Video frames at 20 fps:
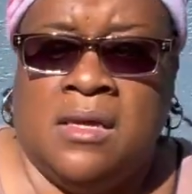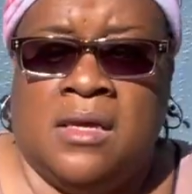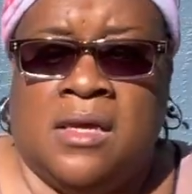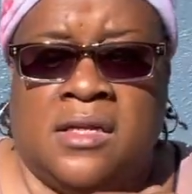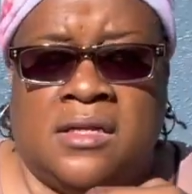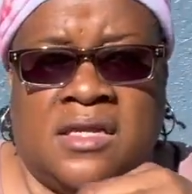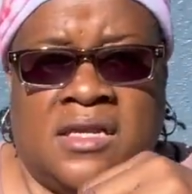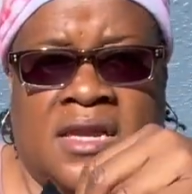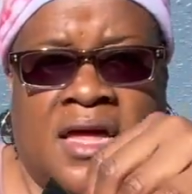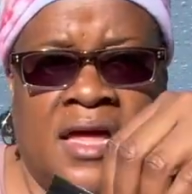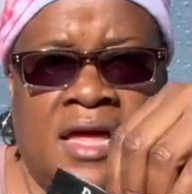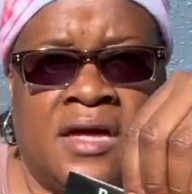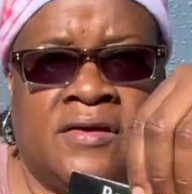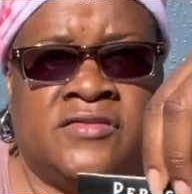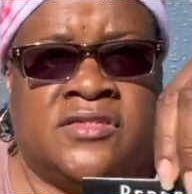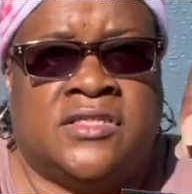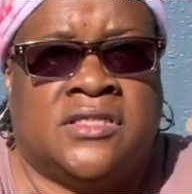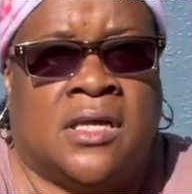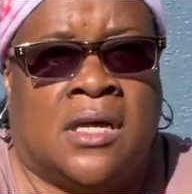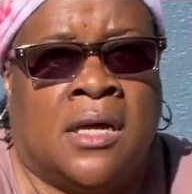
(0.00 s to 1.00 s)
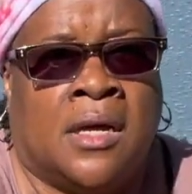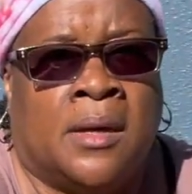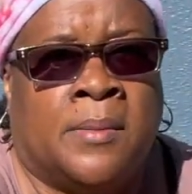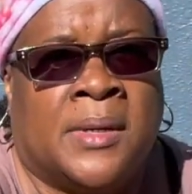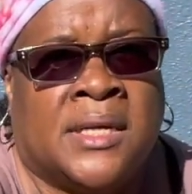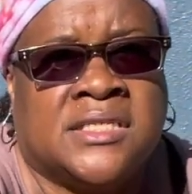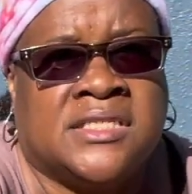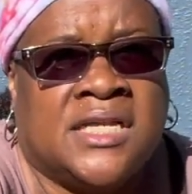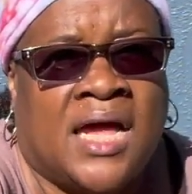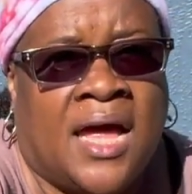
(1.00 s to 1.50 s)
And then I have some
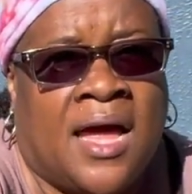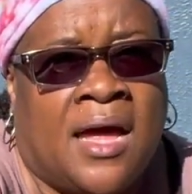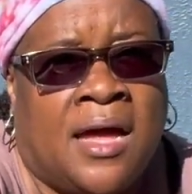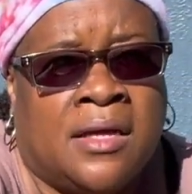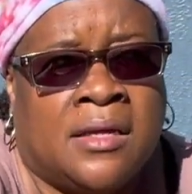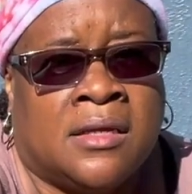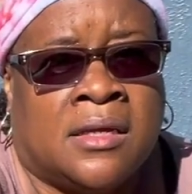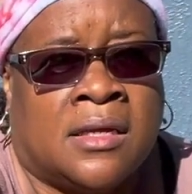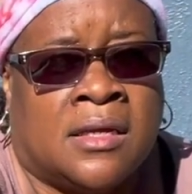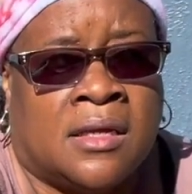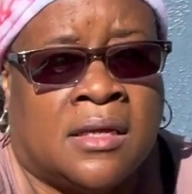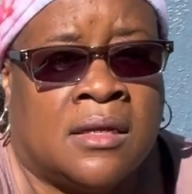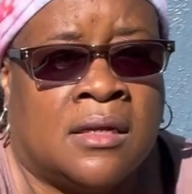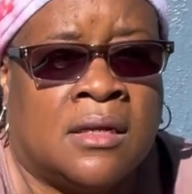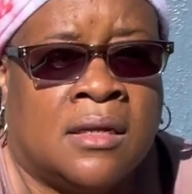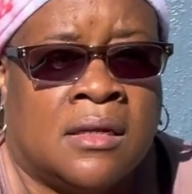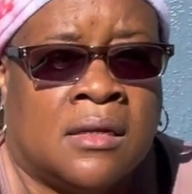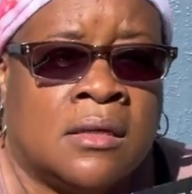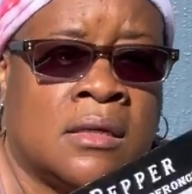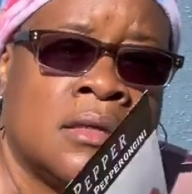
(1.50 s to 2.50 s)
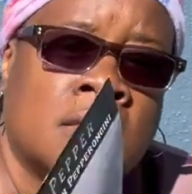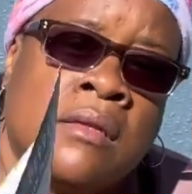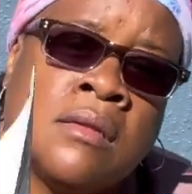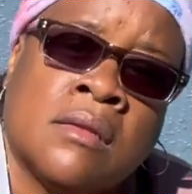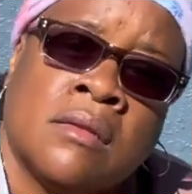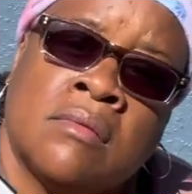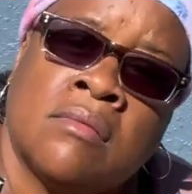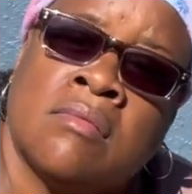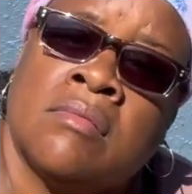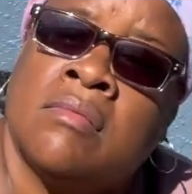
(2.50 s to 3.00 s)
Italian
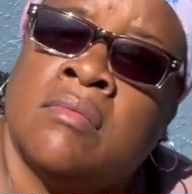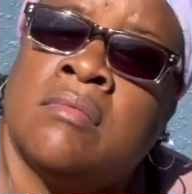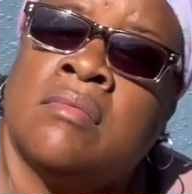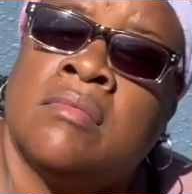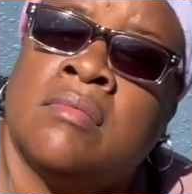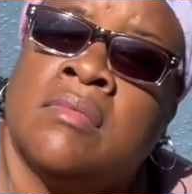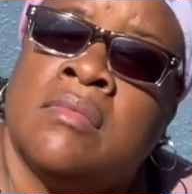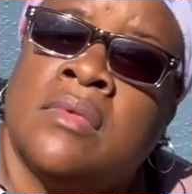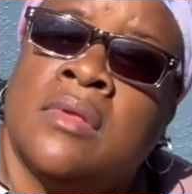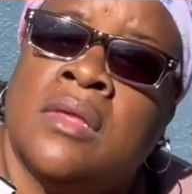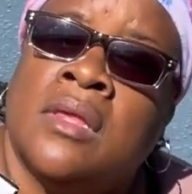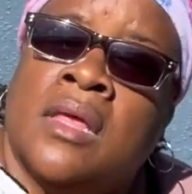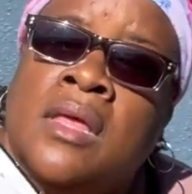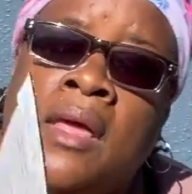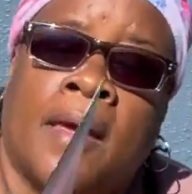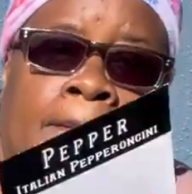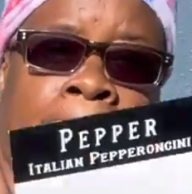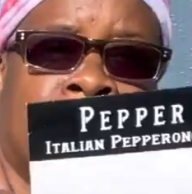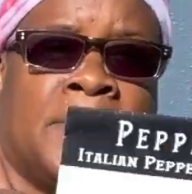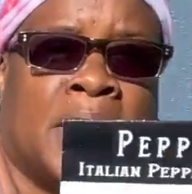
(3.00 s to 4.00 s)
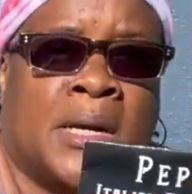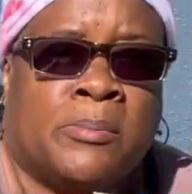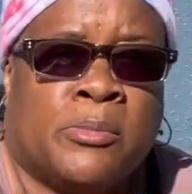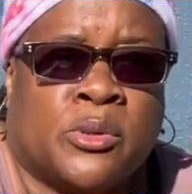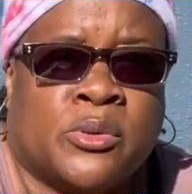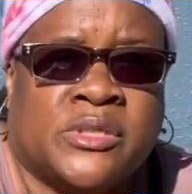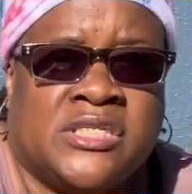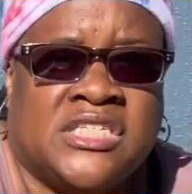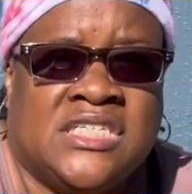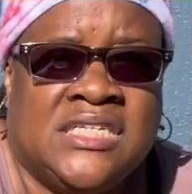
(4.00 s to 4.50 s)

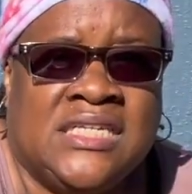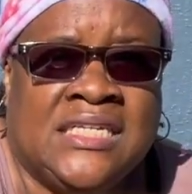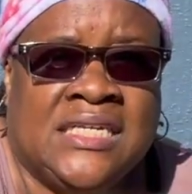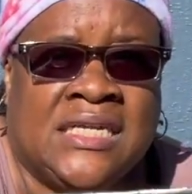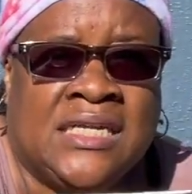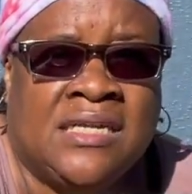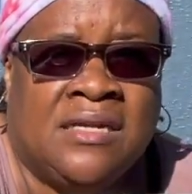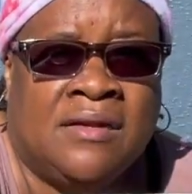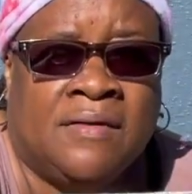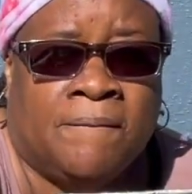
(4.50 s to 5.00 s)
pepperoncini.